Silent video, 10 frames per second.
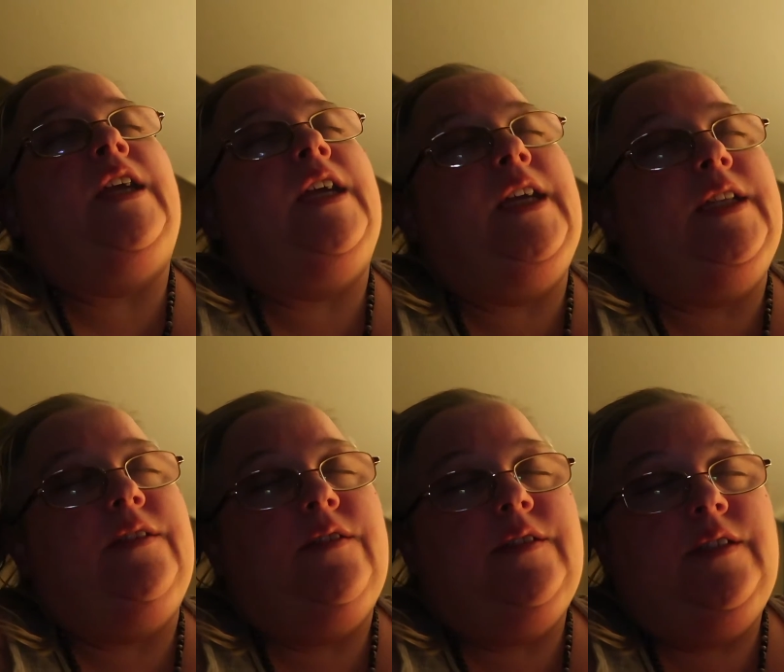
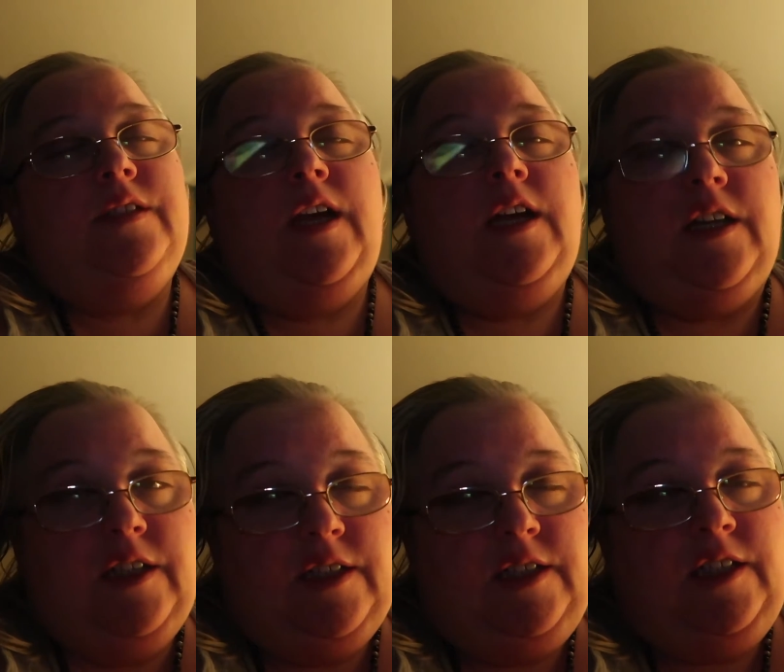and I'm
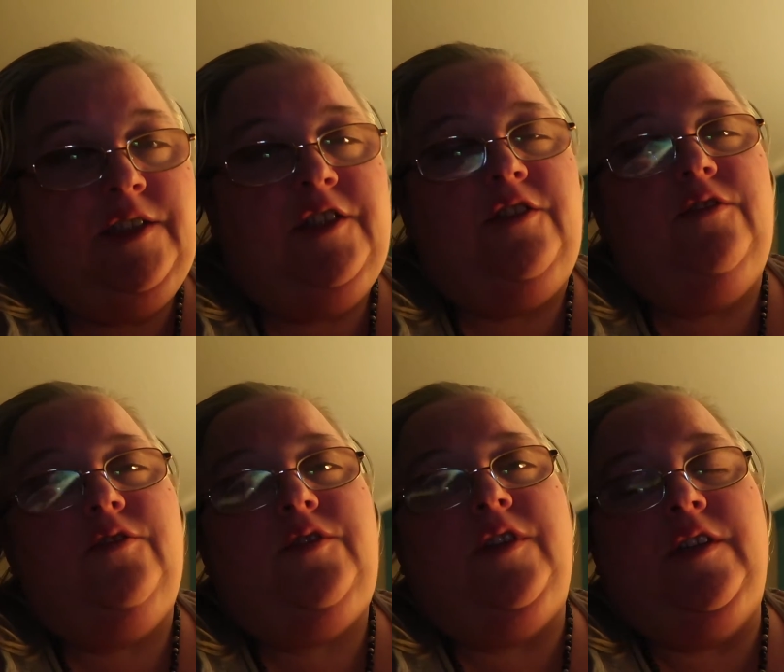going to
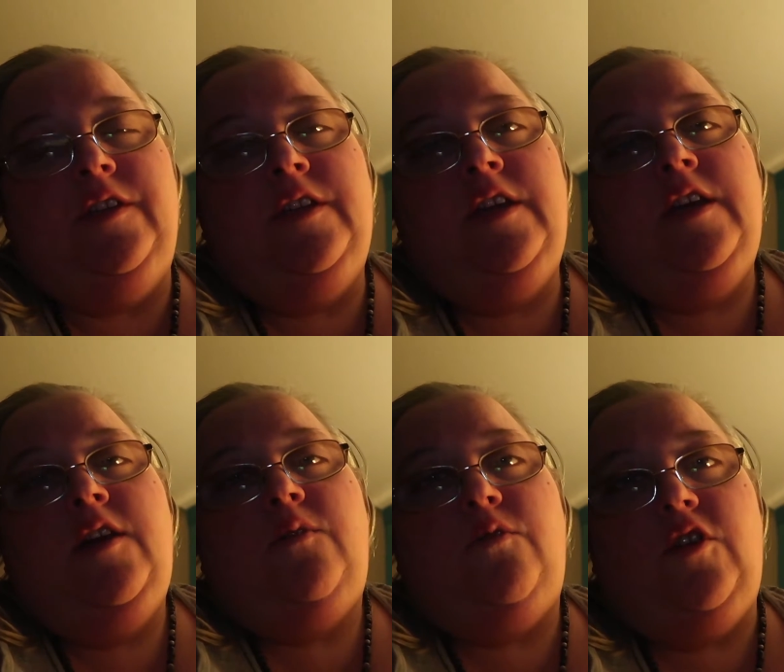continue to
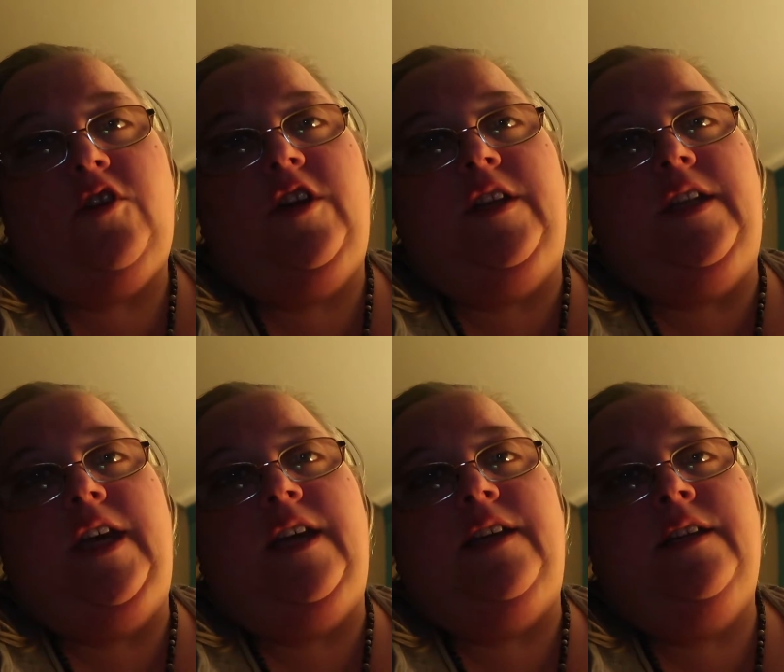work on
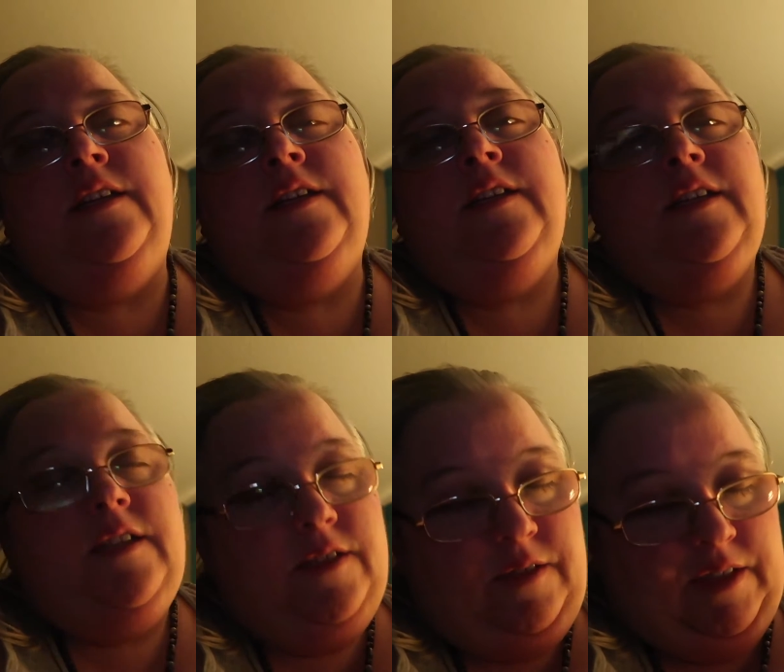that
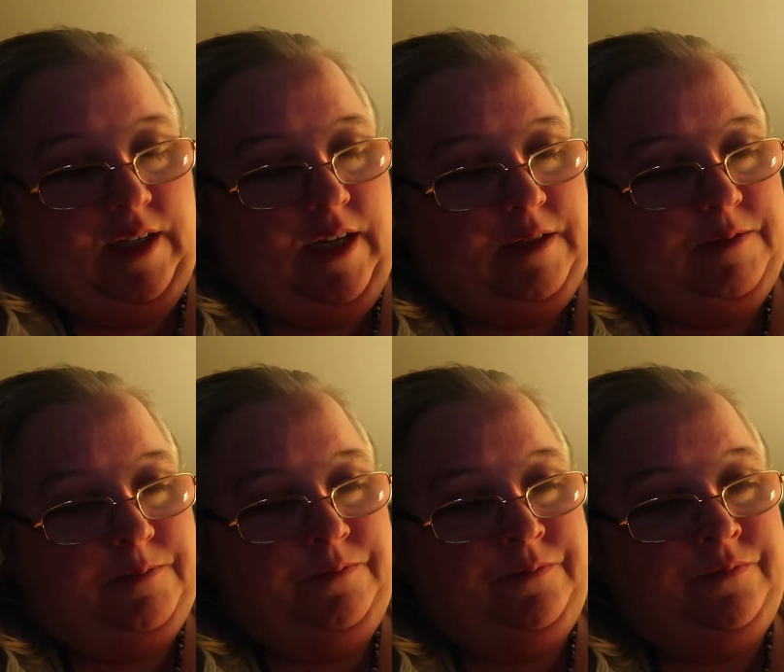
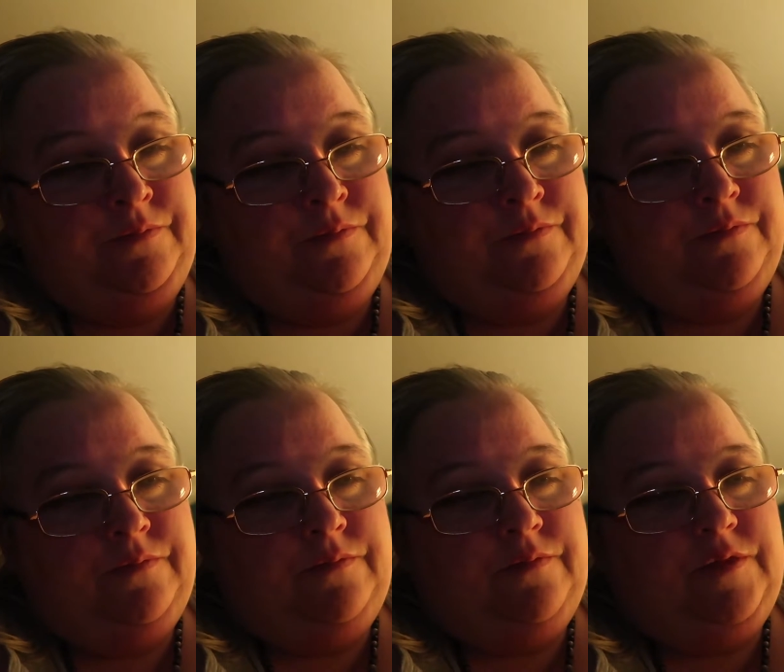um,
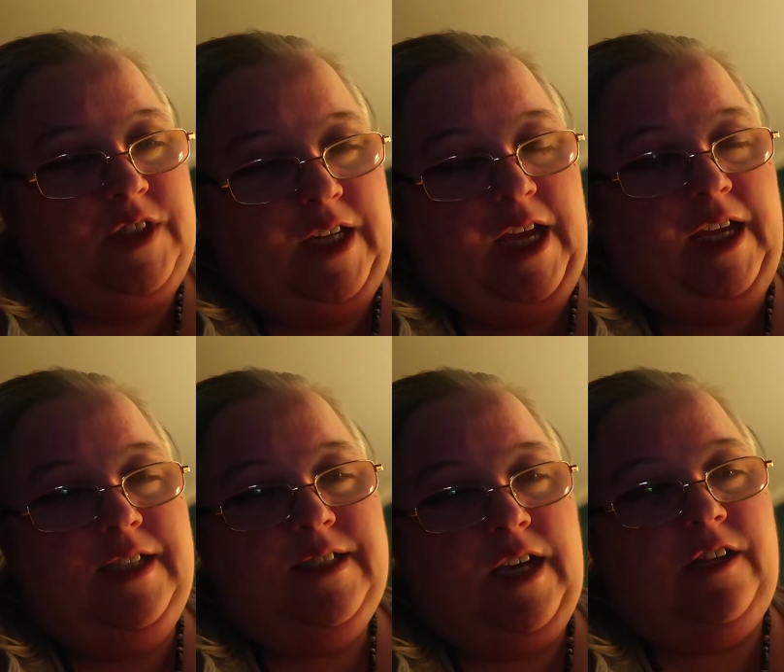today,
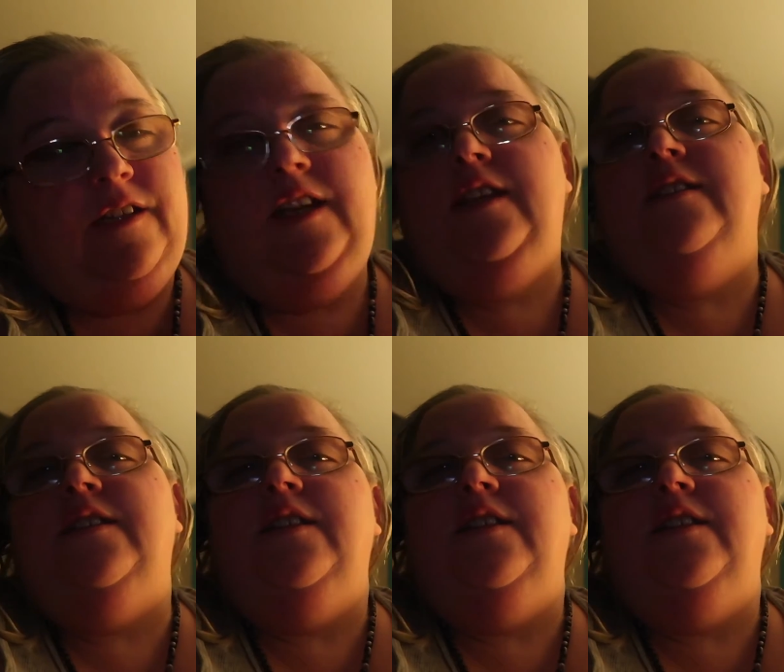Saturday, is